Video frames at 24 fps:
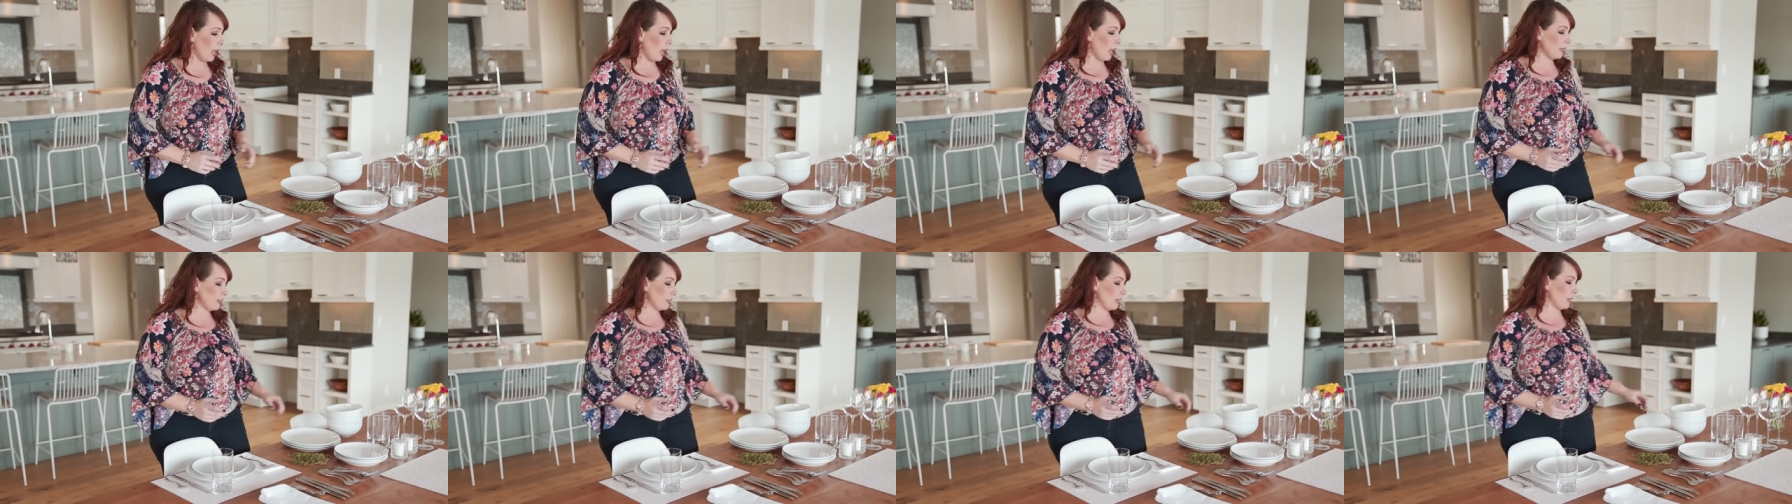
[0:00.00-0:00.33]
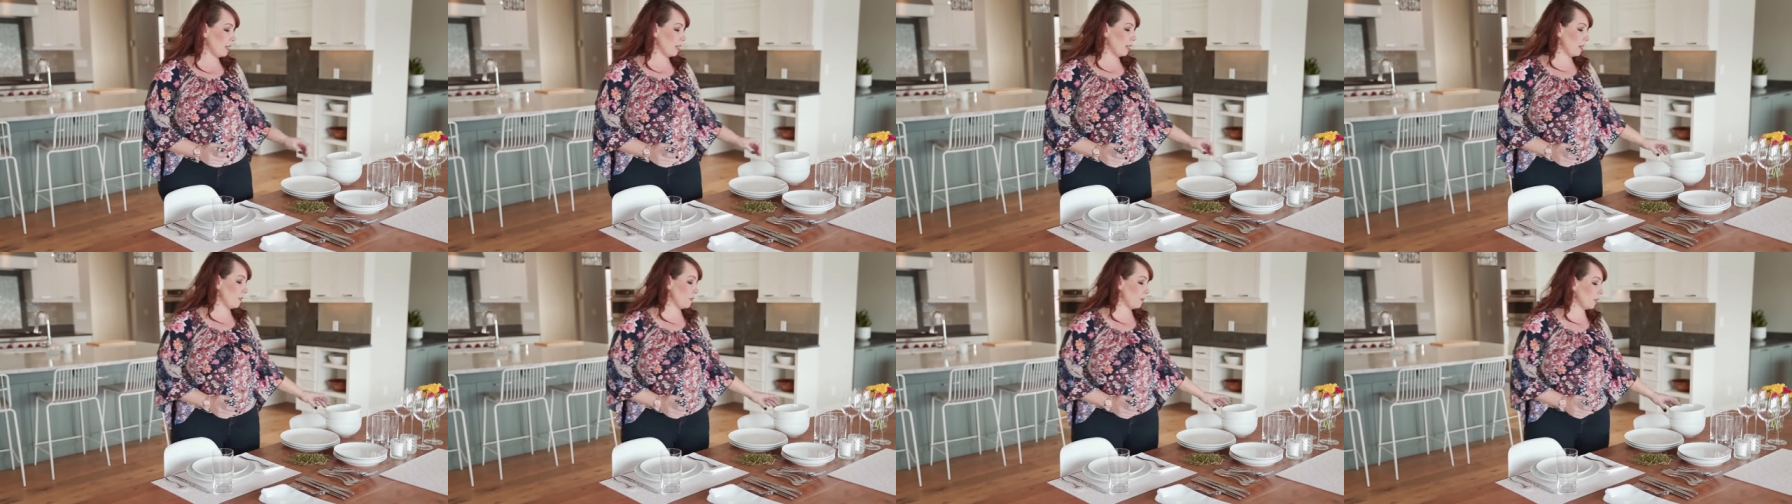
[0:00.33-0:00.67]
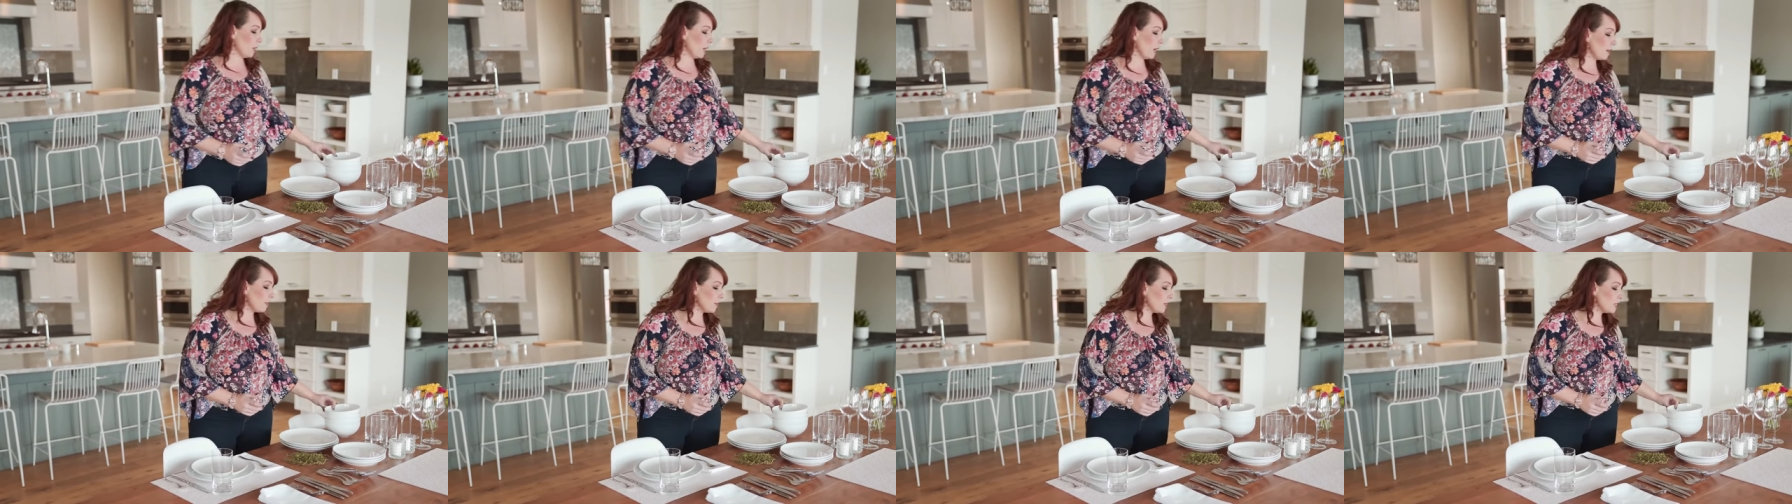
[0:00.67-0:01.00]
And then if
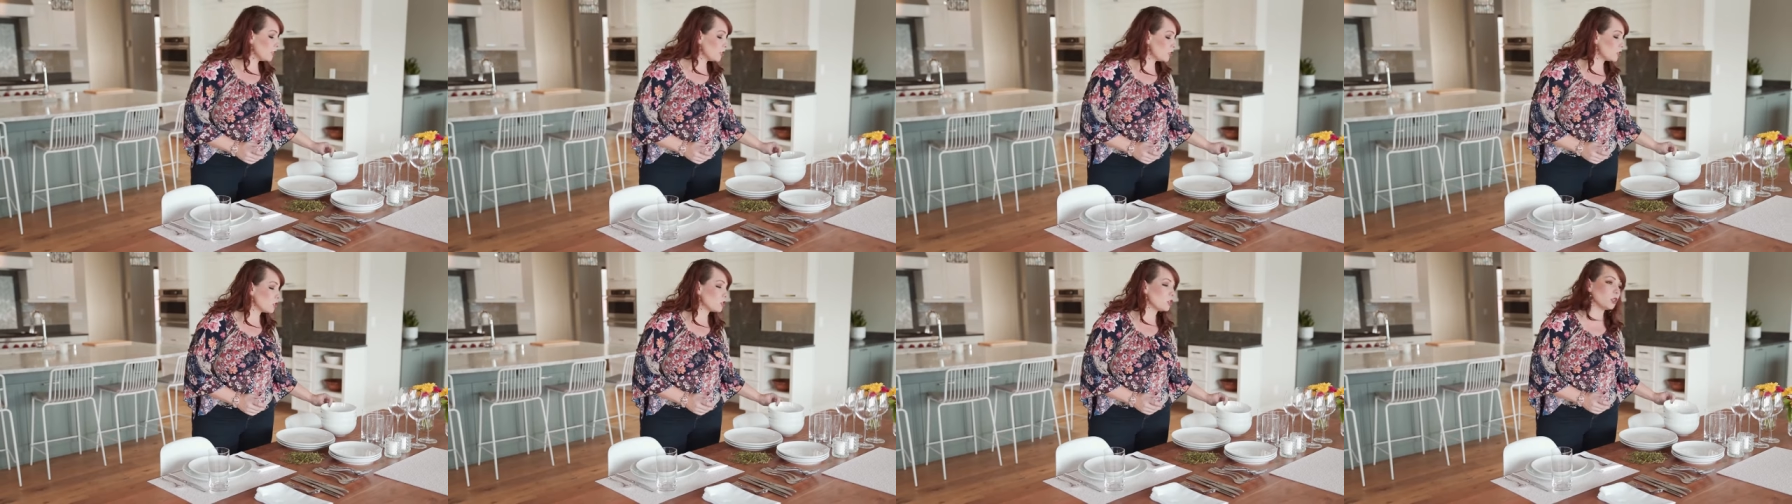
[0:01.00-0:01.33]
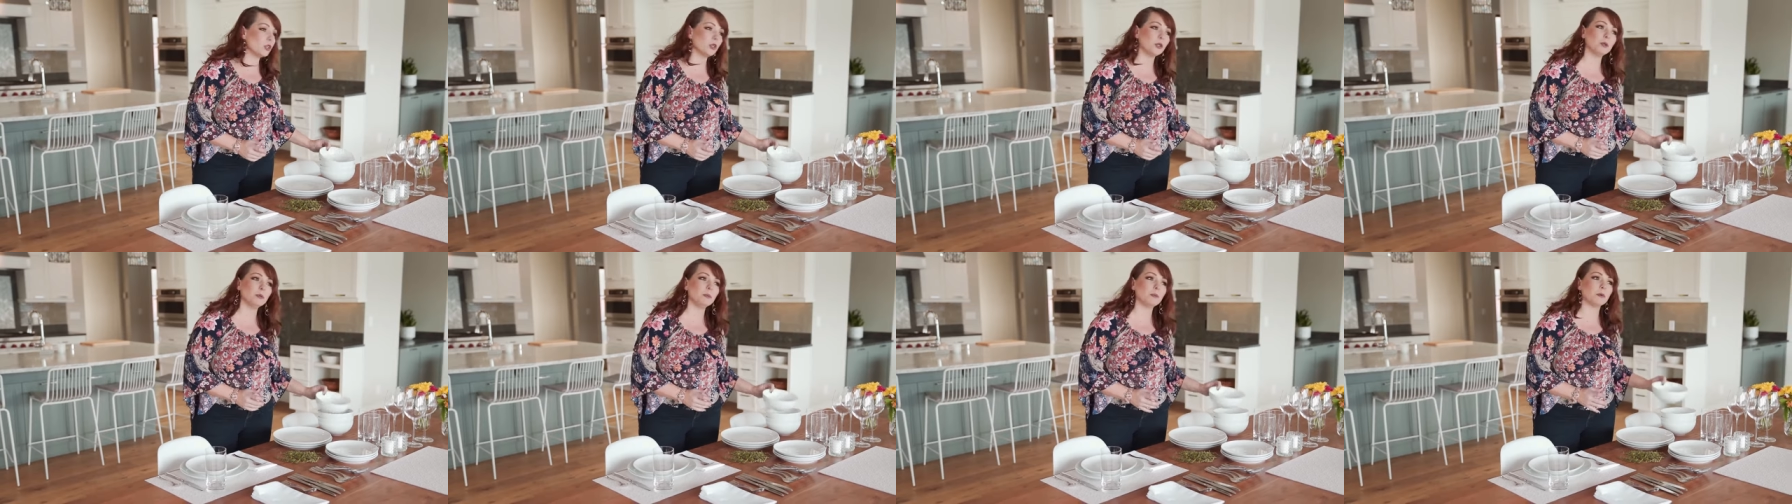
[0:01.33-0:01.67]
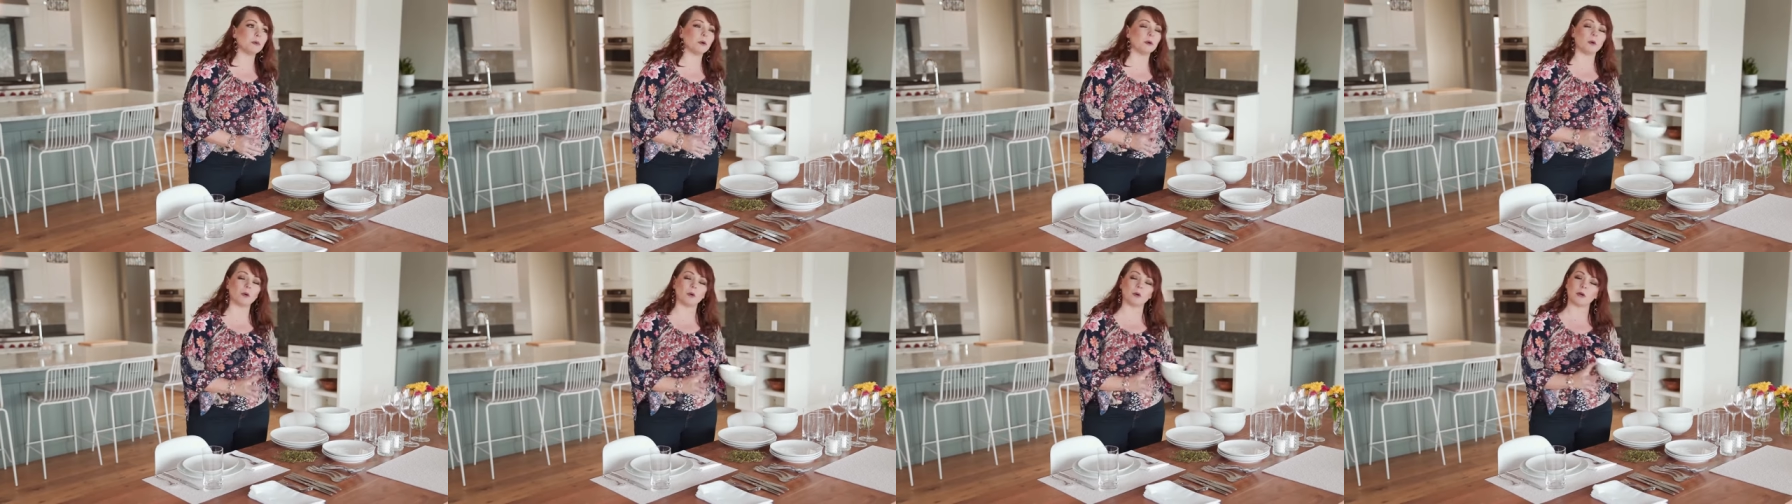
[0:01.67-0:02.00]
you're having soup
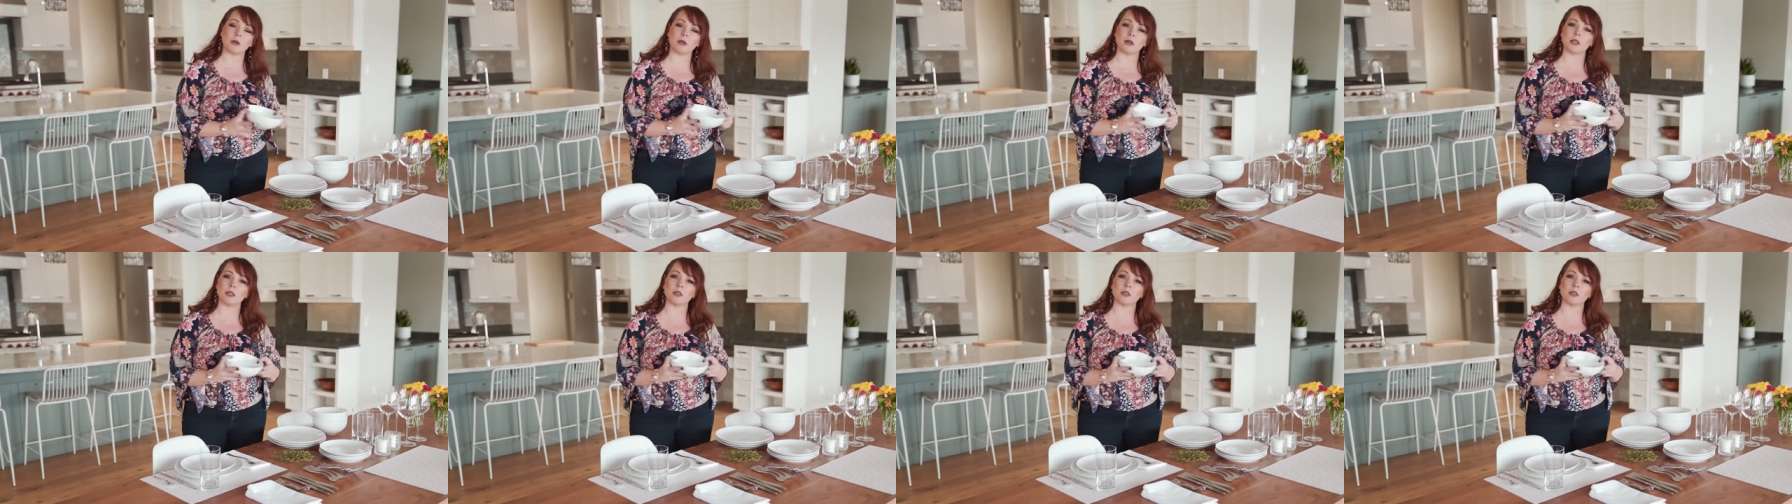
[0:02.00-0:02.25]
or